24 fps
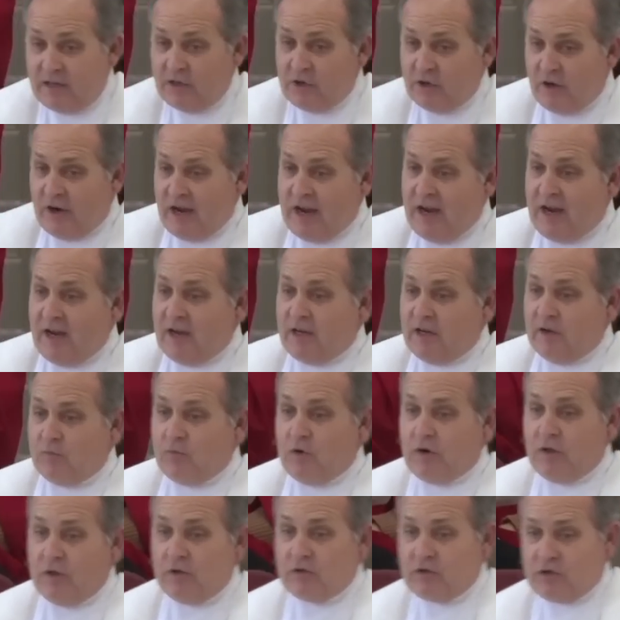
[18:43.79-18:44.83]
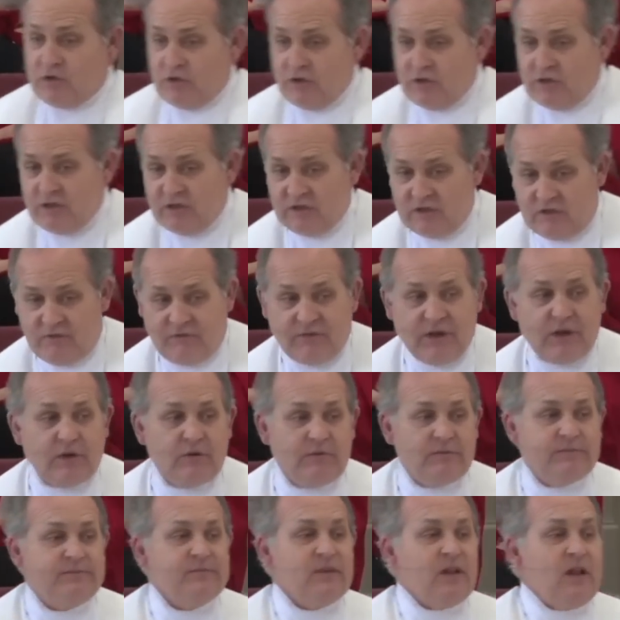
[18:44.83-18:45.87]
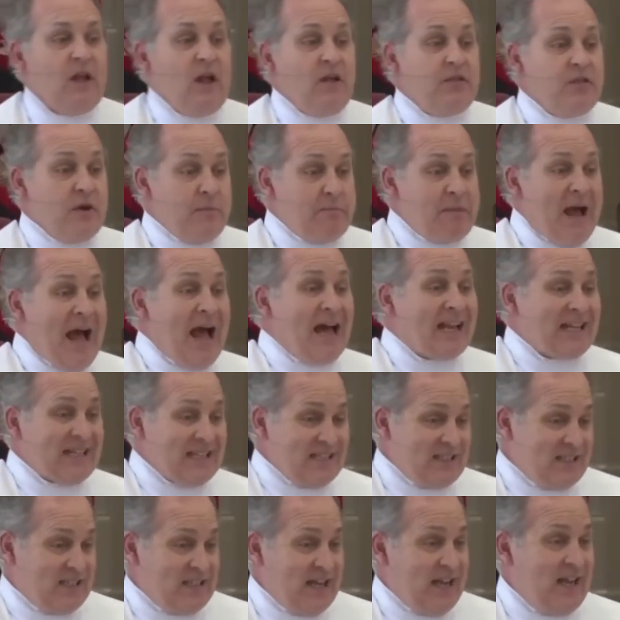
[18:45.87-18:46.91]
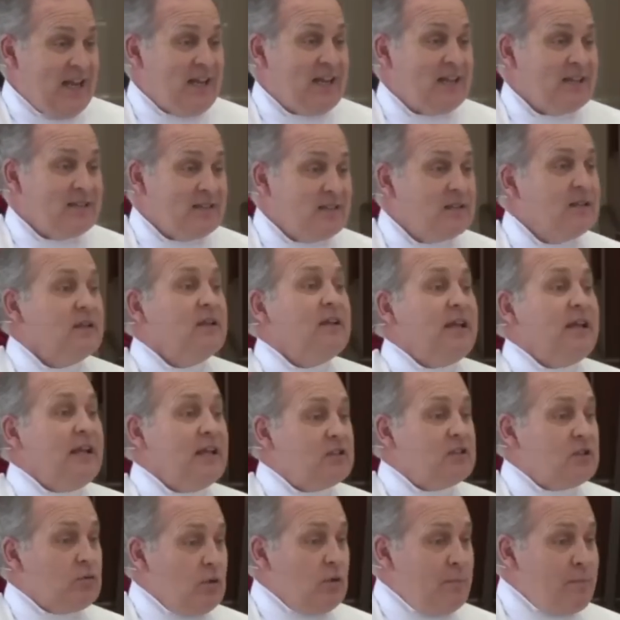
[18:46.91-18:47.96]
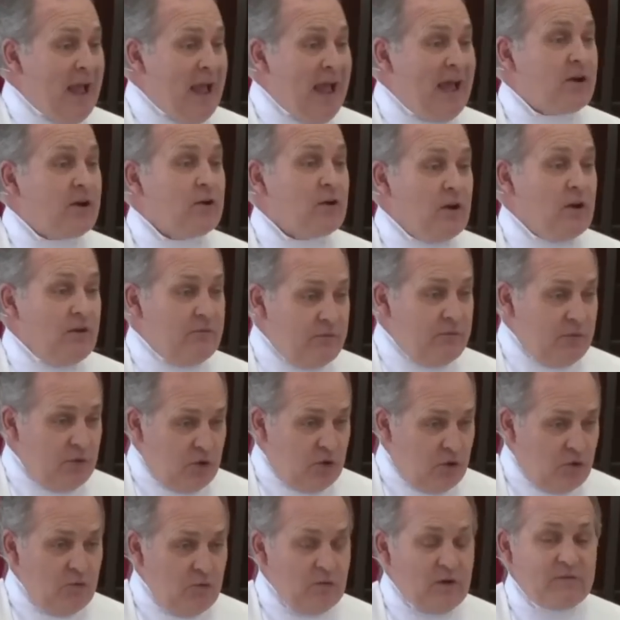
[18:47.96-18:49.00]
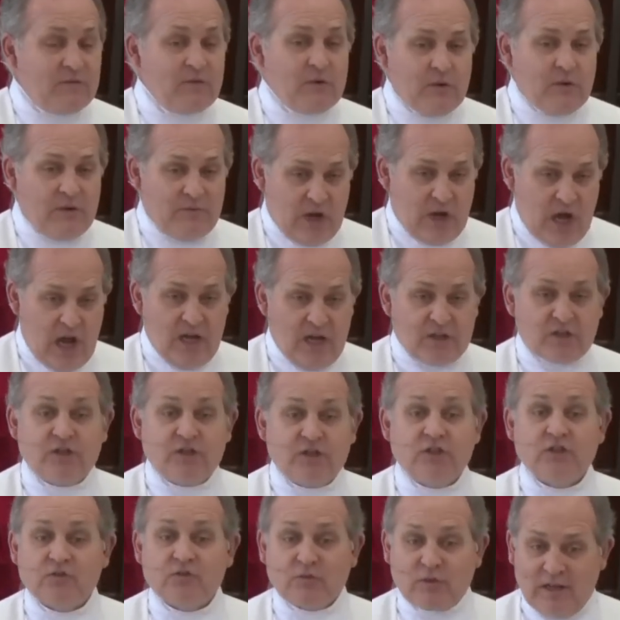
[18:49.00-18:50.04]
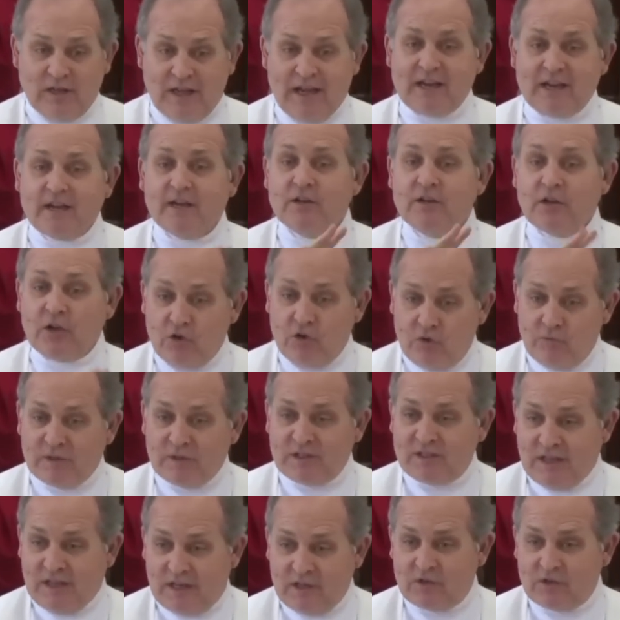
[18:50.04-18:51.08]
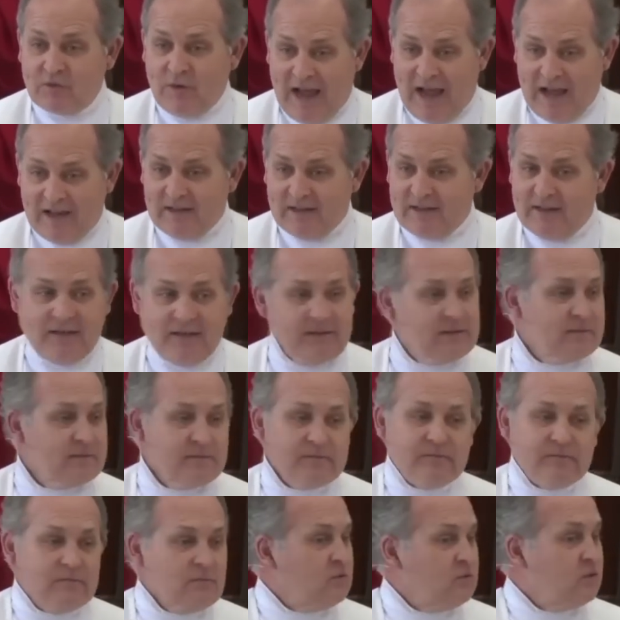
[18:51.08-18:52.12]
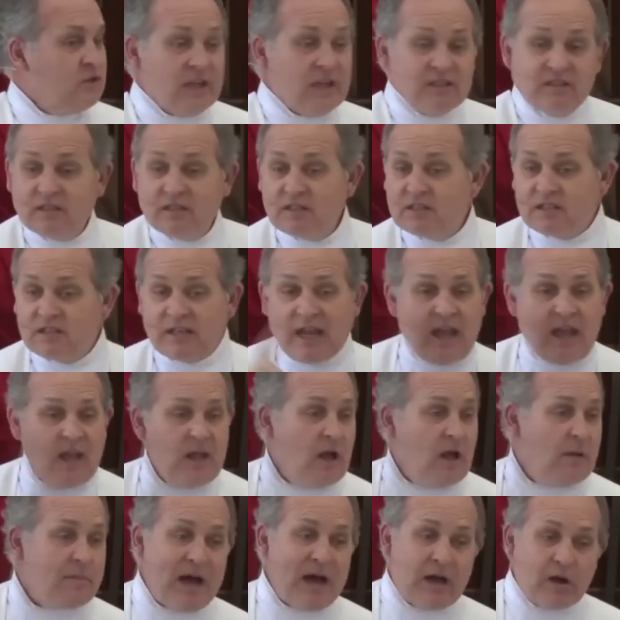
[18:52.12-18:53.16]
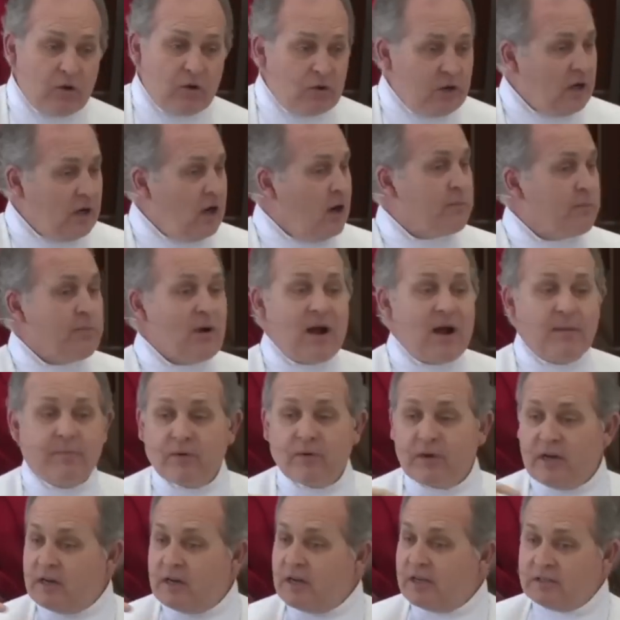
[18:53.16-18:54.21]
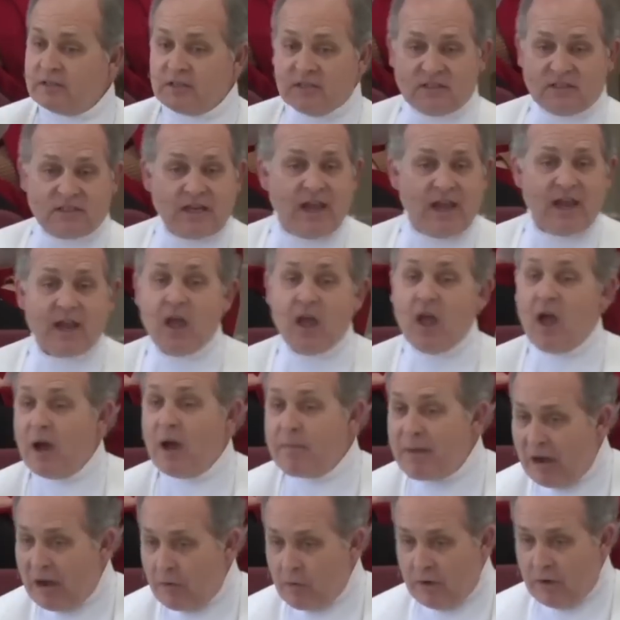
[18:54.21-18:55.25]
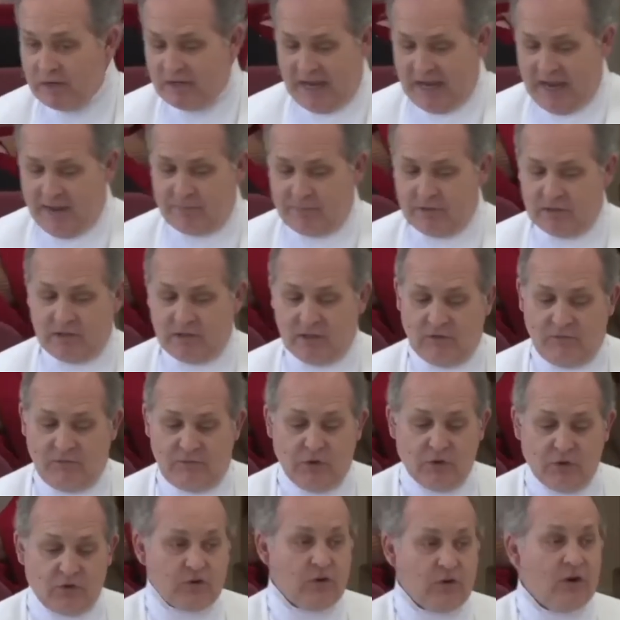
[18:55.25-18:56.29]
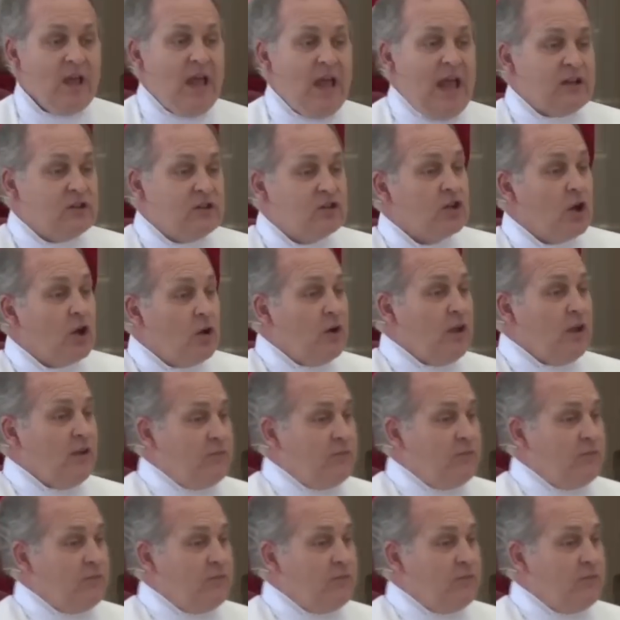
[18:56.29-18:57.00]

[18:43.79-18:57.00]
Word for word: in your hand in one of those churches to vote, the ballot says it's a matter of, of conscience related to human sexuality. Doesn't say about owning our property, doesn't say about what happens in the future. And so